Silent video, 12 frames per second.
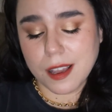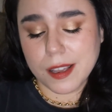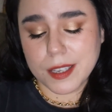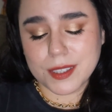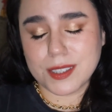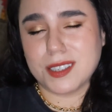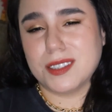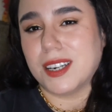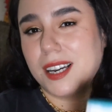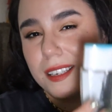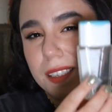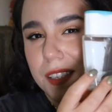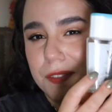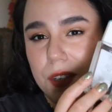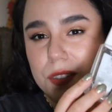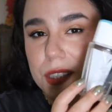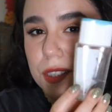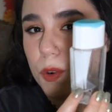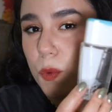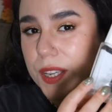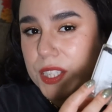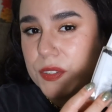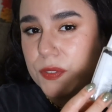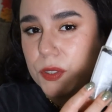So it felt a little
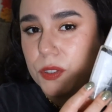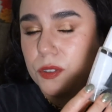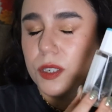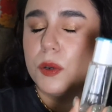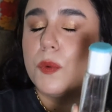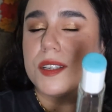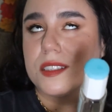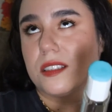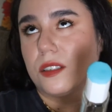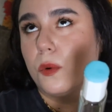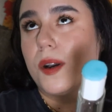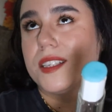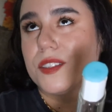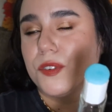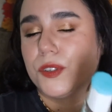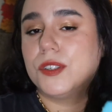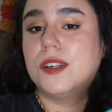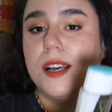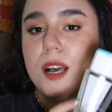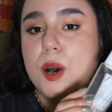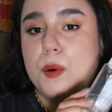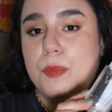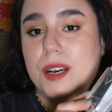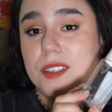wasteful. It was a little wasteful.
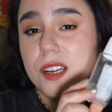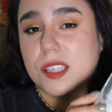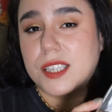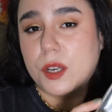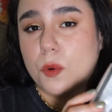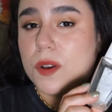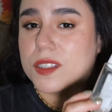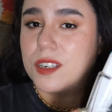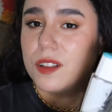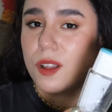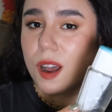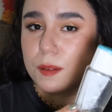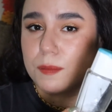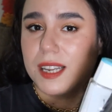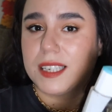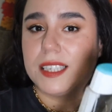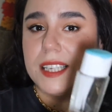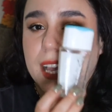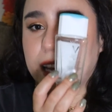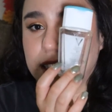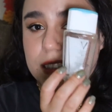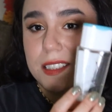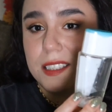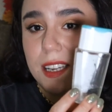But luckily it wasn't a lot of money and
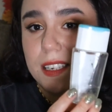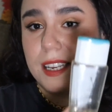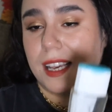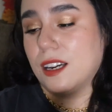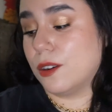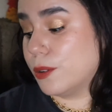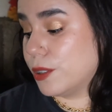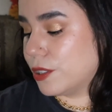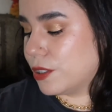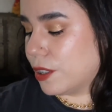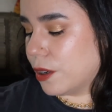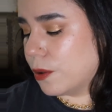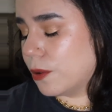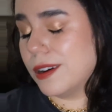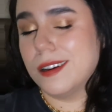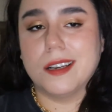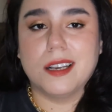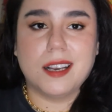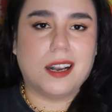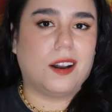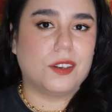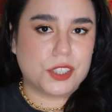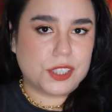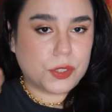it's done now, so
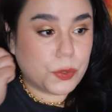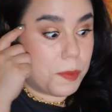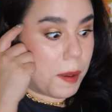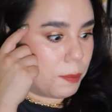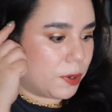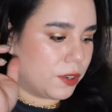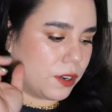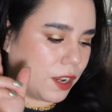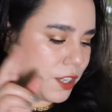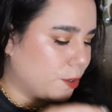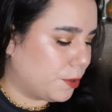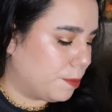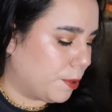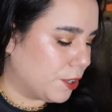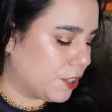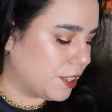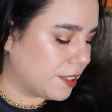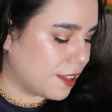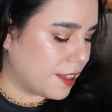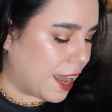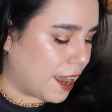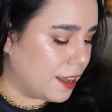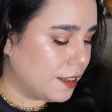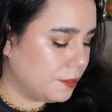I'll just remember not to repurchase
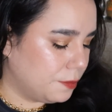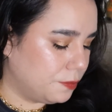that.